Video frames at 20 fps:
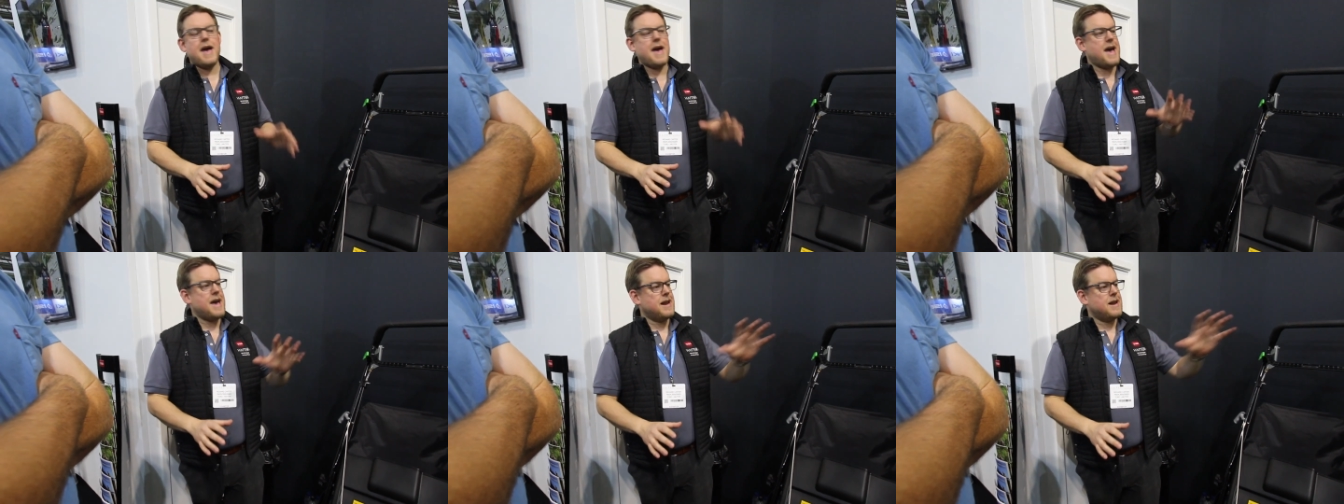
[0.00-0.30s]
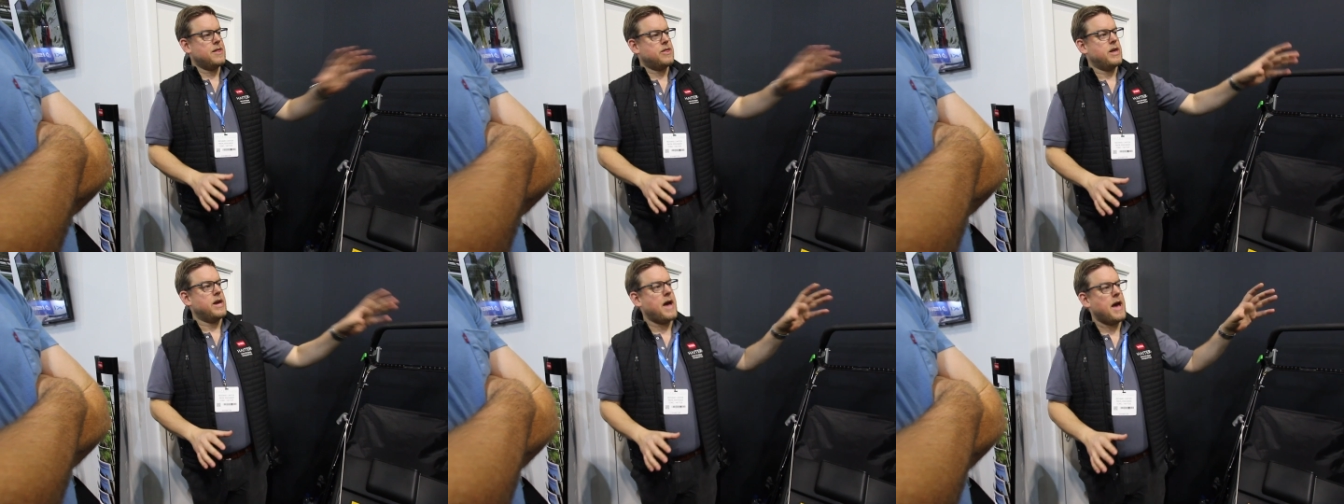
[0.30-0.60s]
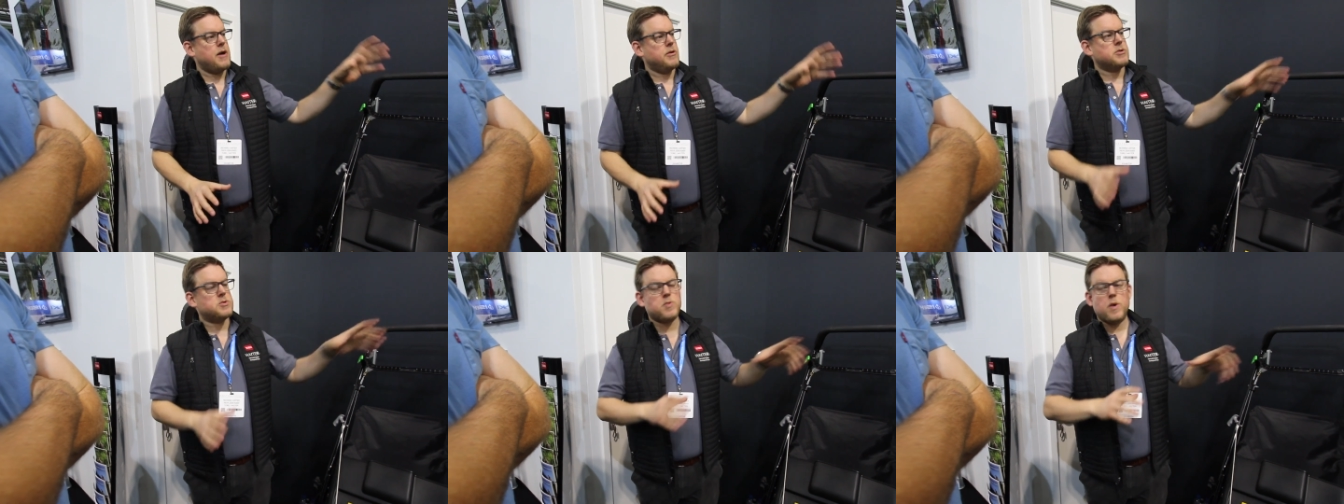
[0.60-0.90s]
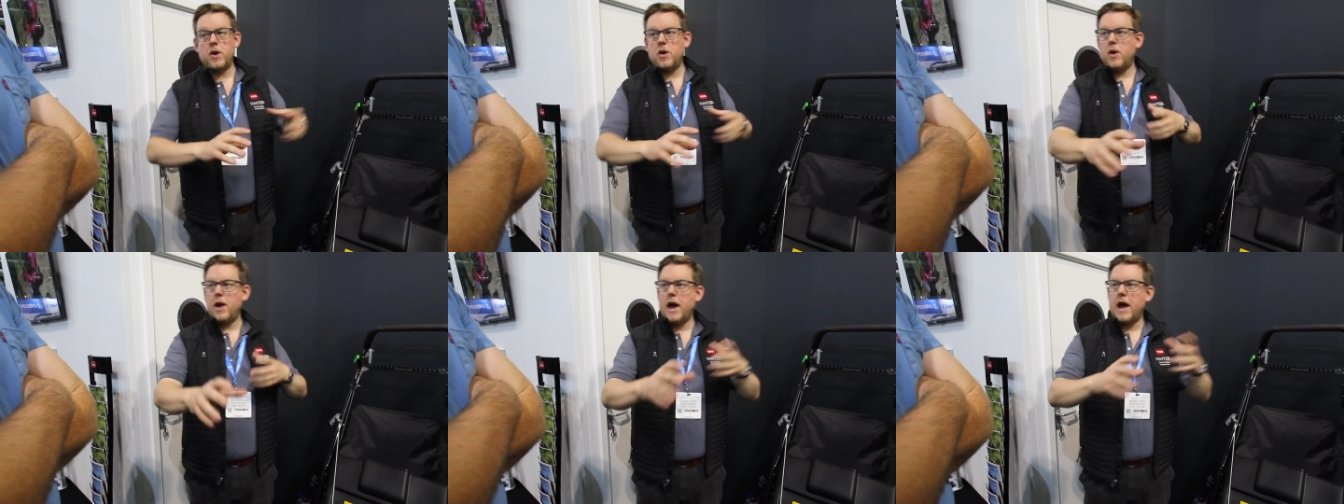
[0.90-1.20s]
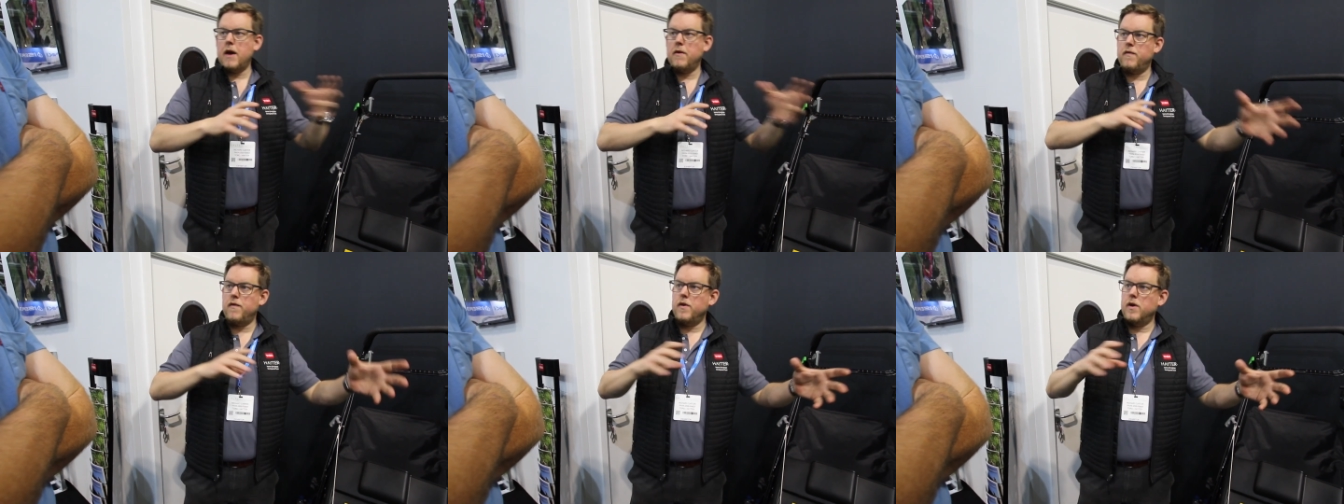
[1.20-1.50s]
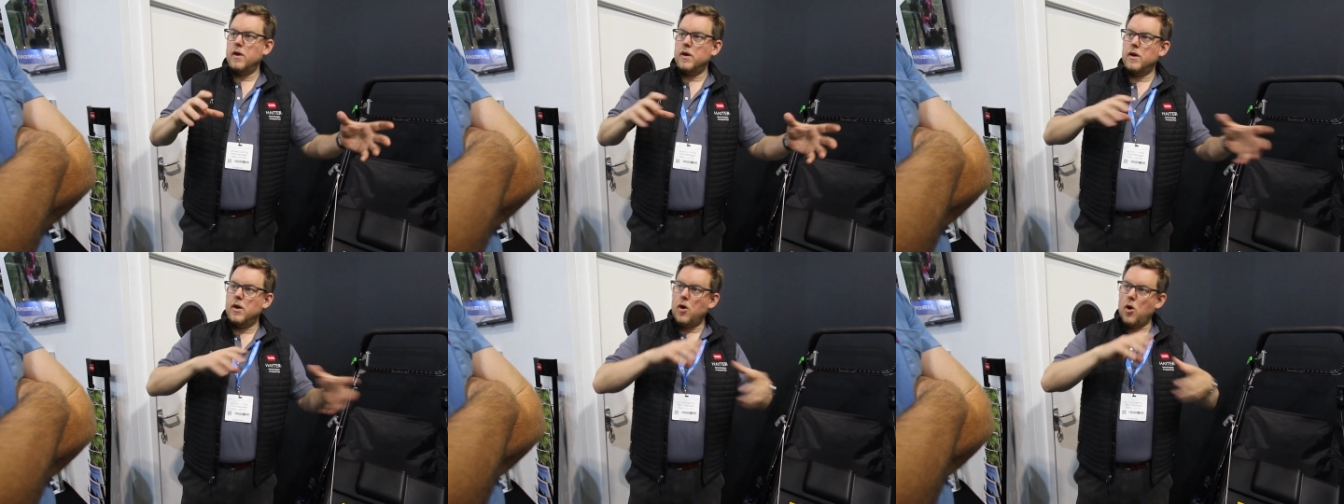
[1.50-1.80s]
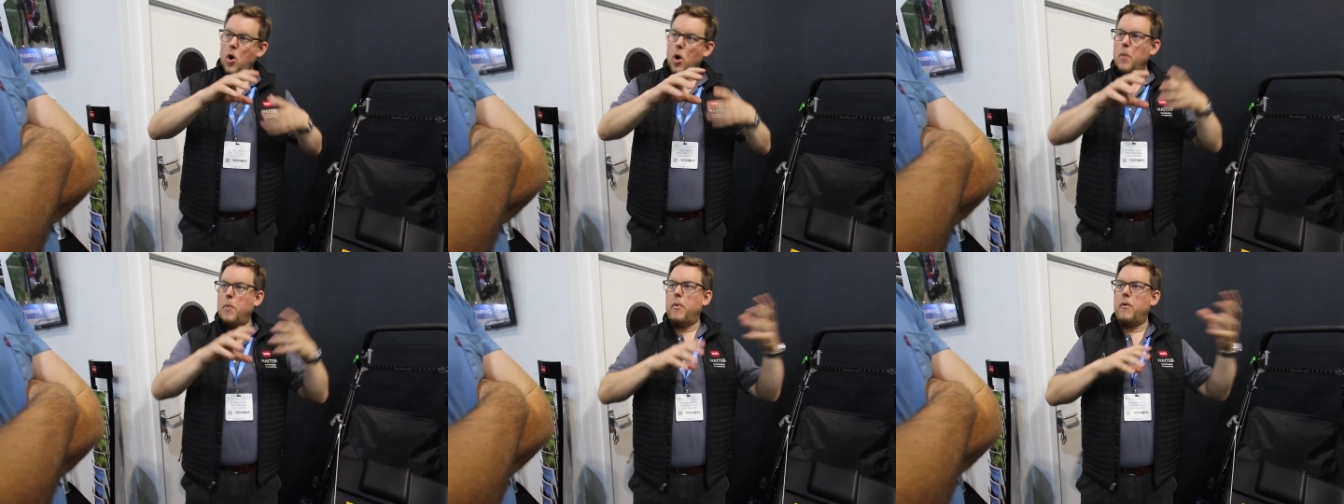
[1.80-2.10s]
Anything else where you have
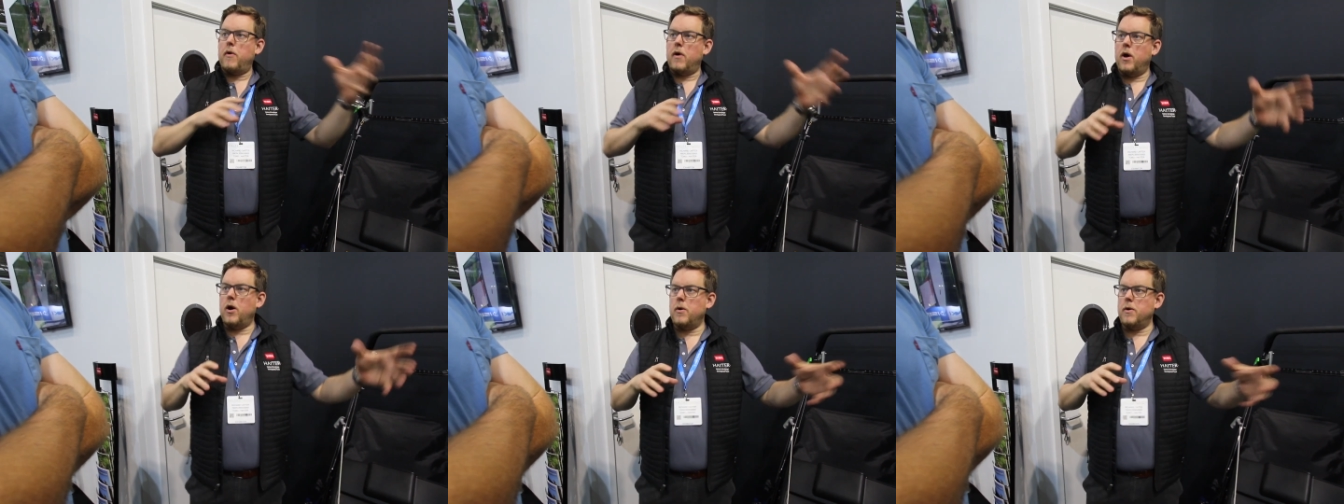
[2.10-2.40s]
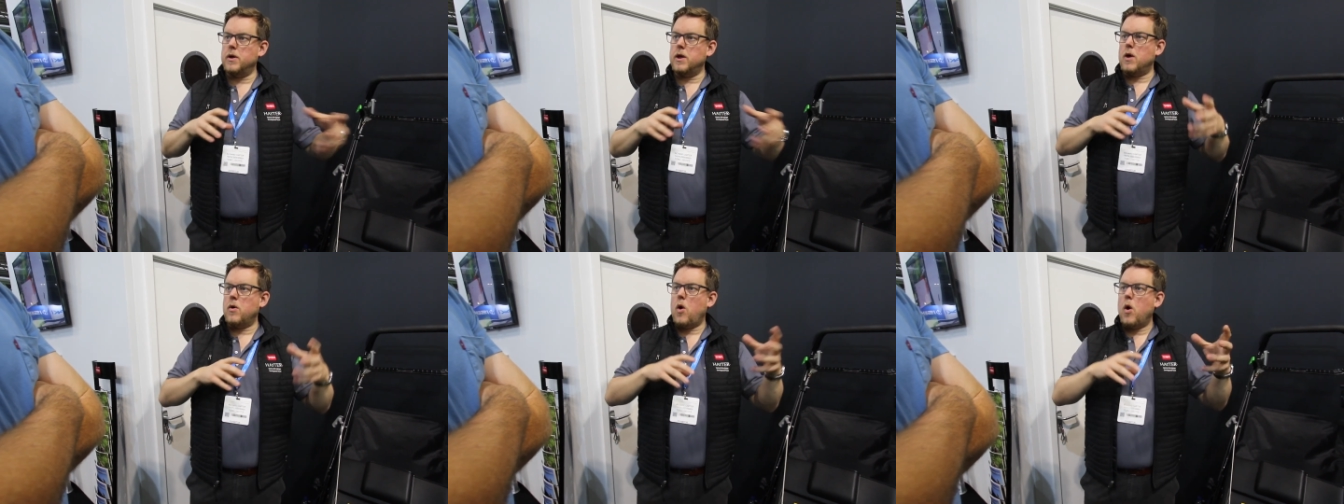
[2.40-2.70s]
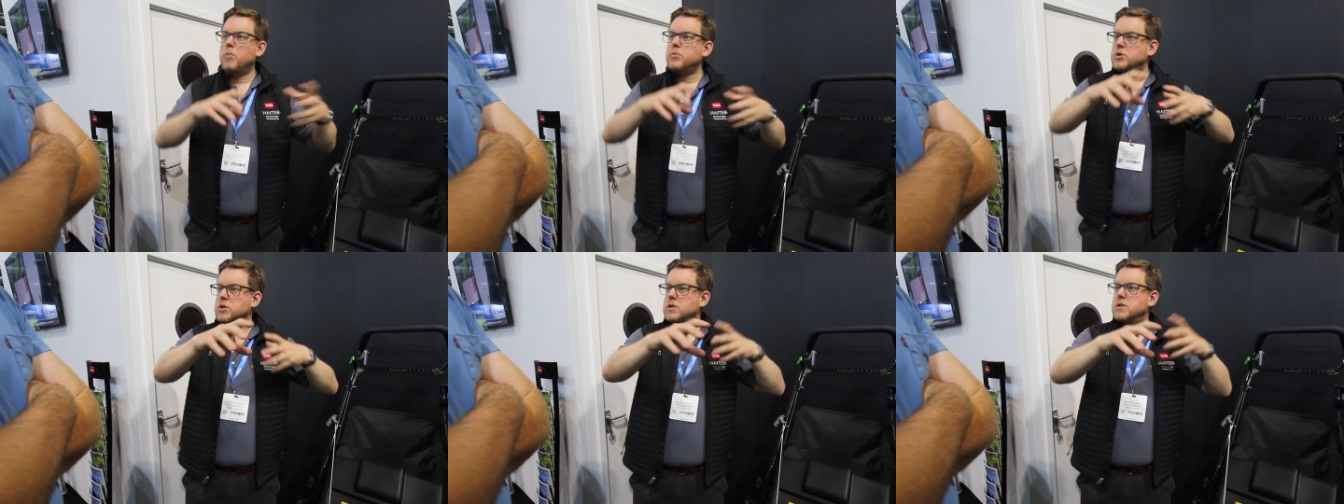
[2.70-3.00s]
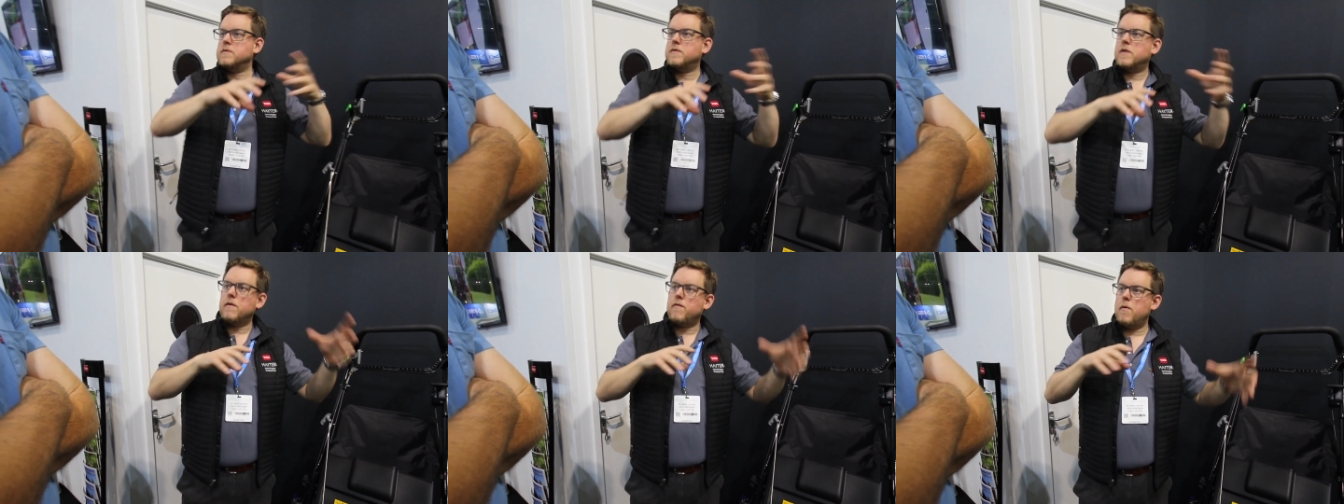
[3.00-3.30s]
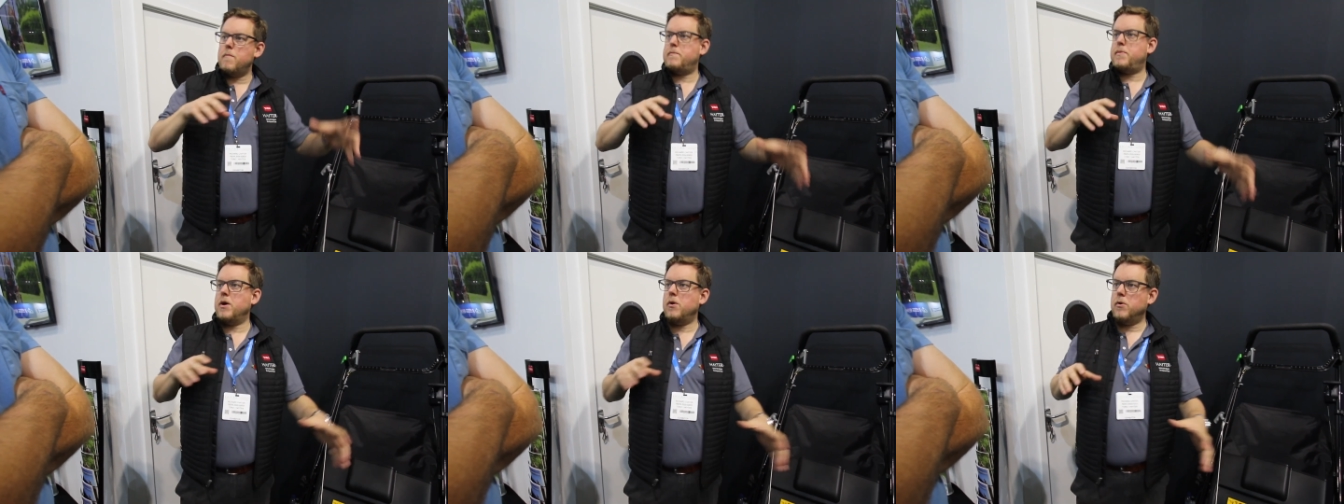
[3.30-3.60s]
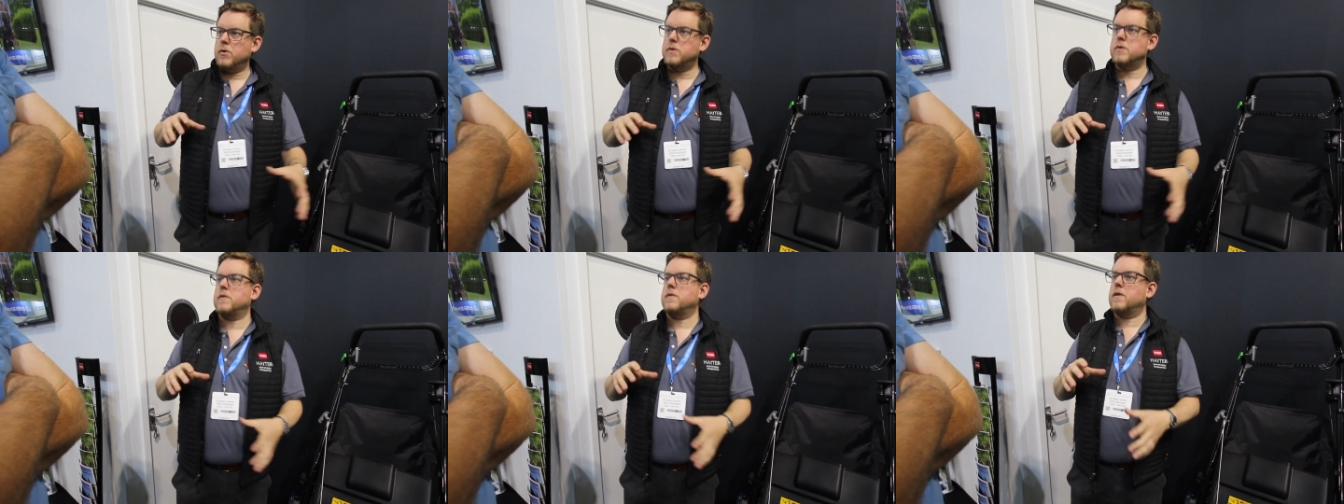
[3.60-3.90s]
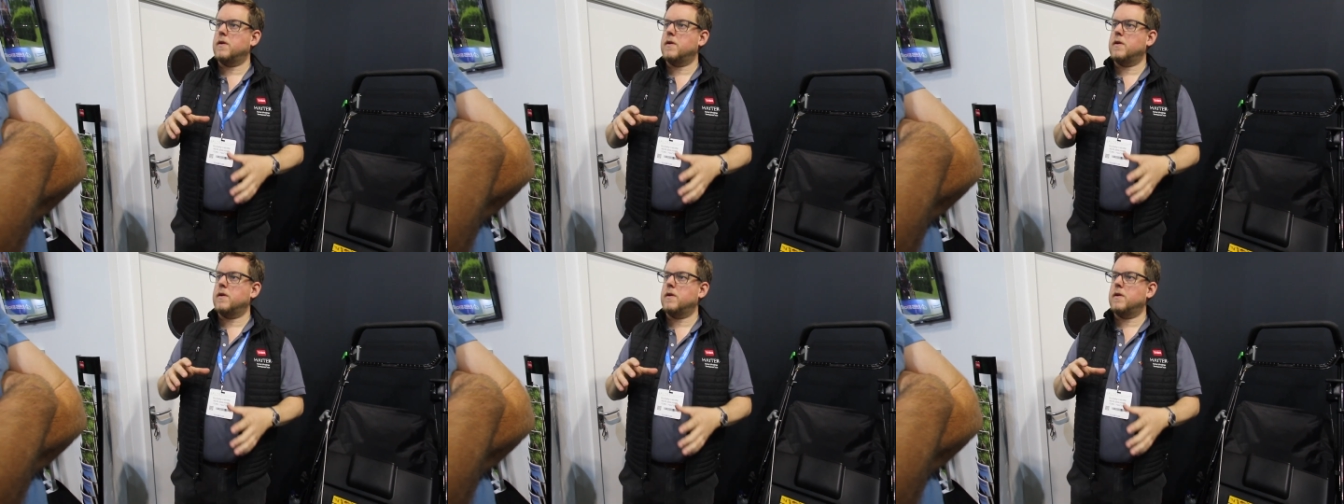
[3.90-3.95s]
options of different build